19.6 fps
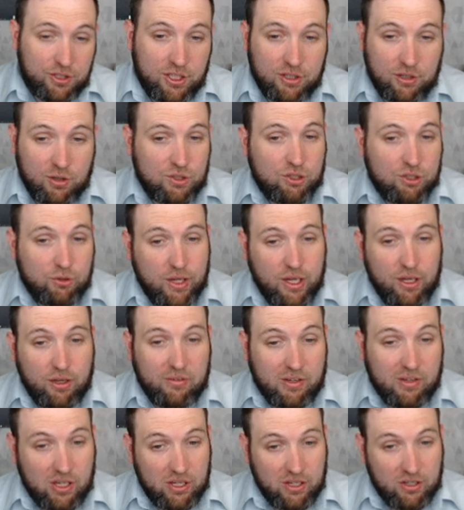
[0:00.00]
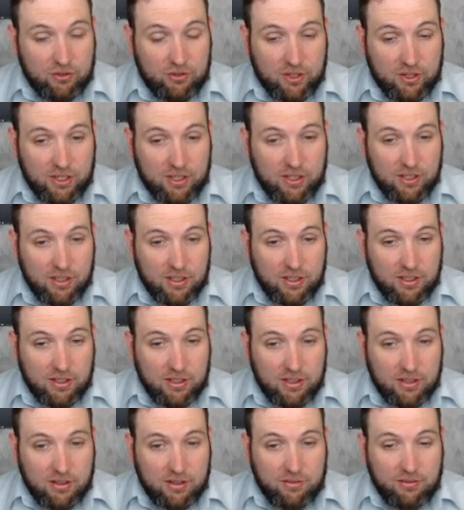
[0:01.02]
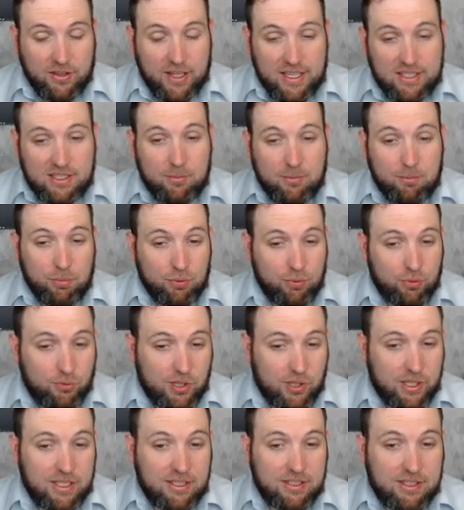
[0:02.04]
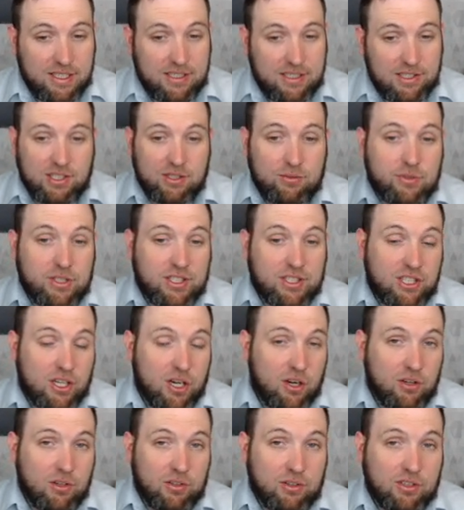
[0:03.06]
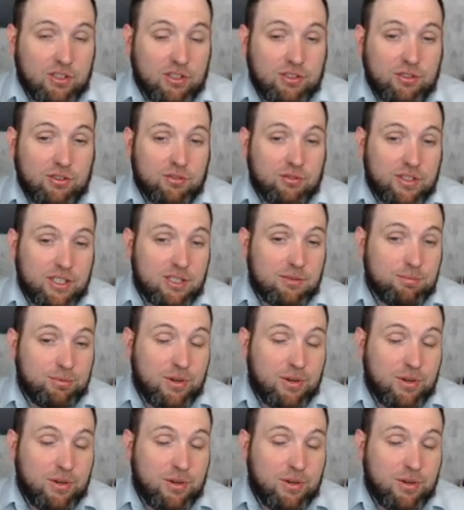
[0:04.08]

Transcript: you know, twelve hundred, that's a pretty decent return because your list